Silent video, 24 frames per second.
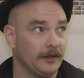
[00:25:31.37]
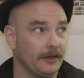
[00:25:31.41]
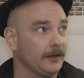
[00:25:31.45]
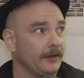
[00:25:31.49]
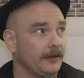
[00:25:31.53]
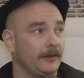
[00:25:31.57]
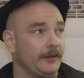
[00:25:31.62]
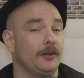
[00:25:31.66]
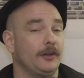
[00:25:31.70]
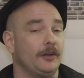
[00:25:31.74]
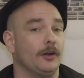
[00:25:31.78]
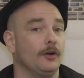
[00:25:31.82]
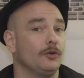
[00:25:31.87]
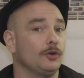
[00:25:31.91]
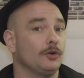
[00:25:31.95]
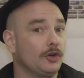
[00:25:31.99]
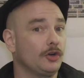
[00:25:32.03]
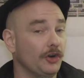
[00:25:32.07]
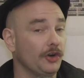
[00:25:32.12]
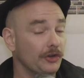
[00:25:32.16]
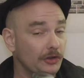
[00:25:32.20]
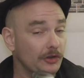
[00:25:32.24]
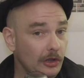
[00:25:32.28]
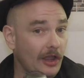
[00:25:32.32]
You know,
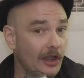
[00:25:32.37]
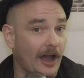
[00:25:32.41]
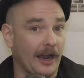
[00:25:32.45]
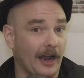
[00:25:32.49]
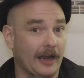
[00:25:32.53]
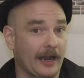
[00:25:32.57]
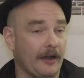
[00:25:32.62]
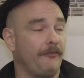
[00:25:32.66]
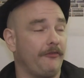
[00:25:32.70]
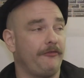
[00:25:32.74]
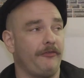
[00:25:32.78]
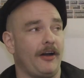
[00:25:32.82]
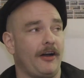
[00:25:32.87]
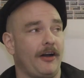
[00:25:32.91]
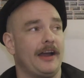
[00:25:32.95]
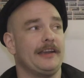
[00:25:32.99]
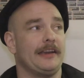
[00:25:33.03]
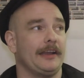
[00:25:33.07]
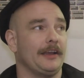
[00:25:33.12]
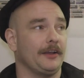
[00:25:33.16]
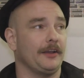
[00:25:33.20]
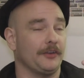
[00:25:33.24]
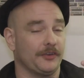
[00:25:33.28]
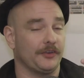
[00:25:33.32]
good luck
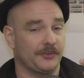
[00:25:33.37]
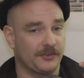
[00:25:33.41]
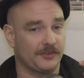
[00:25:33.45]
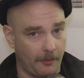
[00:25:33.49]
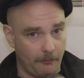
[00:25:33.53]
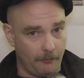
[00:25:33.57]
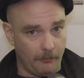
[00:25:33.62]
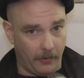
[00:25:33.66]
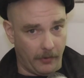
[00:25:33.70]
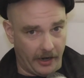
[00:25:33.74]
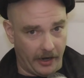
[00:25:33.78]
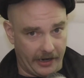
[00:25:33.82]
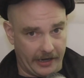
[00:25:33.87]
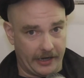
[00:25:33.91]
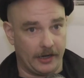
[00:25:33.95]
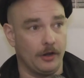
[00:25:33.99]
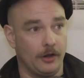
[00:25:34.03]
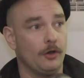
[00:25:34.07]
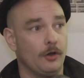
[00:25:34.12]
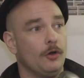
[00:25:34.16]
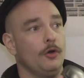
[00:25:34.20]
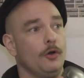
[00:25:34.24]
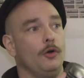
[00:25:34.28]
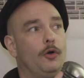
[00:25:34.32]
finding somebody
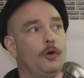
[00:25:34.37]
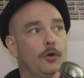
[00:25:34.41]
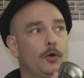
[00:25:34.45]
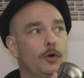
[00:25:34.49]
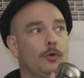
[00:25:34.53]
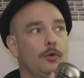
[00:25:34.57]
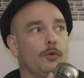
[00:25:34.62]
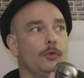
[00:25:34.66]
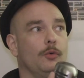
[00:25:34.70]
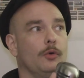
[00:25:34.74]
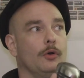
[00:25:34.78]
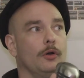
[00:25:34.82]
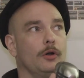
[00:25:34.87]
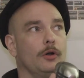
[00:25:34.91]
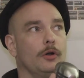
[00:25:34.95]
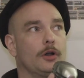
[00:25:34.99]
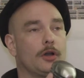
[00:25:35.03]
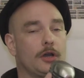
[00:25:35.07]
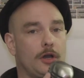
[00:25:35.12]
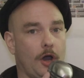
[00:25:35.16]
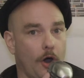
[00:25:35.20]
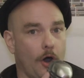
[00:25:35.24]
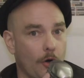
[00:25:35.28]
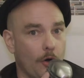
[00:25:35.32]
who
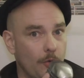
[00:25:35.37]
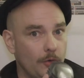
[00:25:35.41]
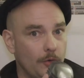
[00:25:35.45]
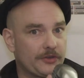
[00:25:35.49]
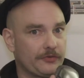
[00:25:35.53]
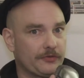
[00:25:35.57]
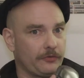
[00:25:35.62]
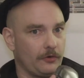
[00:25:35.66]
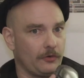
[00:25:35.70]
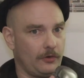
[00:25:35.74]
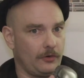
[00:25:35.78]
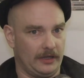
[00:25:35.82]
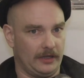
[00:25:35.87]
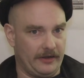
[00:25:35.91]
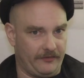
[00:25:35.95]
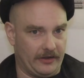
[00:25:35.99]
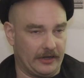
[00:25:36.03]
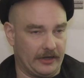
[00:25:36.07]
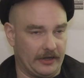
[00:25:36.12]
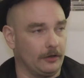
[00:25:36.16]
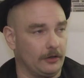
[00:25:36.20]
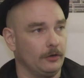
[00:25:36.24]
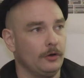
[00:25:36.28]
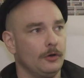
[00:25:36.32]
codes for a
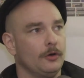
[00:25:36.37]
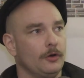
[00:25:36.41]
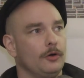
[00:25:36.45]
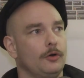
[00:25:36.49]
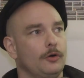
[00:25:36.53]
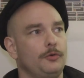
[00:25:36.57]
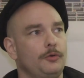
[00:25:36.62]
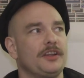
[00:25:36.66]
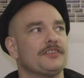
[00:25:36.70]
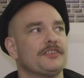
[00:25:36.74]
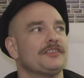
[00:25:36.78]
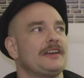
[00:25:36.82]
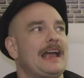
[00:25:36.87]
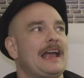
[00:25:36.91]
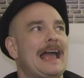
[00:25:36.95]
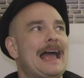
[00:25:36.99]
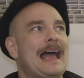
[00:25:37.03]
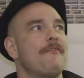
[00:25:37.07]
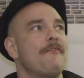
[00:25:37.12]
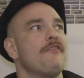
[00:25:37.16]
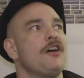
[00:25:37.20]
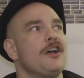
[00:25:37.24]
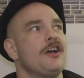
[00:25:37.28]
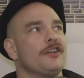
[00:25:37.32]
living who doesn't
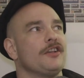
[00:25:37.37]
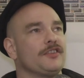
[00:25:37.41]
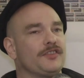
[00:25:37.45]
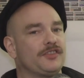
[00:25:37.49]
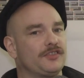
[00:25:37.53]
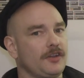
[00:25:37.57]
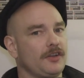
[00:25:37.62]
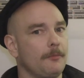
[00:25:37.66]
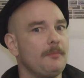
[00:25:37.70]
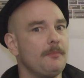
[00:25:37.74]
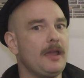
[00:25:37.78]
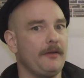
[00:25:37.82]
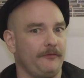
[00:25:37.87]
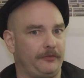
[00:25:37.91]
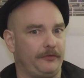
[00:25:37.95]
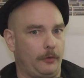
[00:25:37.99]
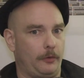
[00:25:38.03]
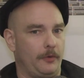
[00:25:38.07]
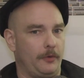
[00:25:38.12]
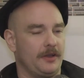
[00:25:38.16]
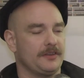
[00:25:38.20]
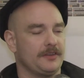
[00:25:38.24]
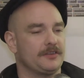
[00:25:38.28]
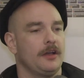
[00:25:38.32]
have some
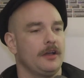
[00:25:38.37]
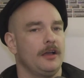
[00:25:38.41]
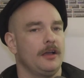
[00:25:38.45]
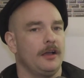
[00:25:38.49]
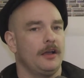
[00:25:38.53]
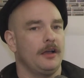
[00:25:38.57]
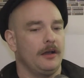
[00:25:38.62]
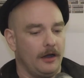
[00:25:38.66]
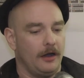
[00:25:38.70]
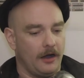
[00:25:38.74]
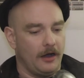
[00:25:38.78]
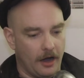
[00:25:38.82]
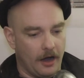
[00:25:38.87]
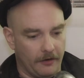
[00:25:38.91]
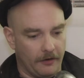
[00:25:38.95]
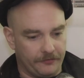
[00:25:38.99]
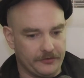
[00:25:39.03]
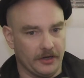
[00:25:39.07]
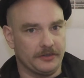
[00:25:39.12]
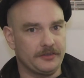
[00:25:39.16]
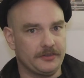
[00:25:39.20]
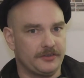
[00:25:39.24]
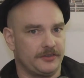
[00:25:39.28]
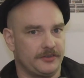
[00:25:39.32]
influence of
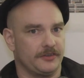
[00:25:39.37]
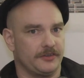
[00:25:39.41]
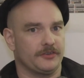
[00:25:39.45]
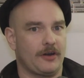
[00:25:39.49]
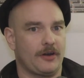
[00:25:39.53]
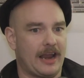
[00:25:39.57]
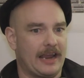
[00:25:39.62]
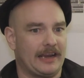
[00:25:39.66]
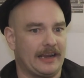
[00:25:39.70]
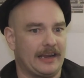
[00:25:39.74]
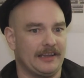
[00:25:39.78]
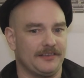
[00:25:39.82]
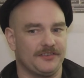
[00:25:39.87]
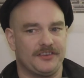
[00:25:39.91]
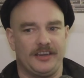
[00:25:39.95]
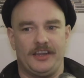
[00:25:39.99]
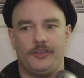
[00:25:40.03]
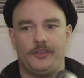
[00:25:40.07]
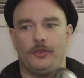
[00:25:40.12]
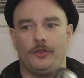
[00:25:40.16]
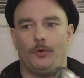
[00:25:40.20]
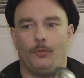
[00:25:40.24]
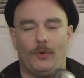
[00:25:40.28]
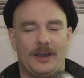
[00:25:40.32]
Dungeons and Dragons in
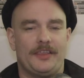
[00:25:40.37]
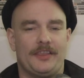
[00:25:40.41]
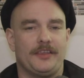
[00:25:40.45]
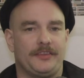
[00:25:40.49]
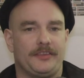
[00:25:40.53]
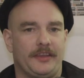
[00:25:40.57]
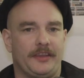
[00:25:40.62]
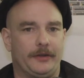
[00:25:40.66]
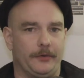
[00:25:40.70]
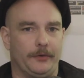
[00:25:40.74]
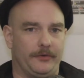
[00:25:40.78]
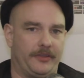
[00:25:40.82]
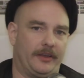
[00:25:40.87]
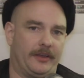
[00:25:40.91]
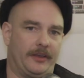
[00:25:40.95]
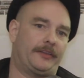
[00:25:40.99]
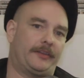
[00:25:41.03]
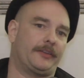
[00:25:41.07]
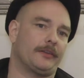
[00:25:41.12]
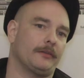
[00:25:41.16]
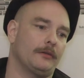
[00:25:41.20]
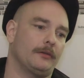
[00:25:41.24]
the way that they do things.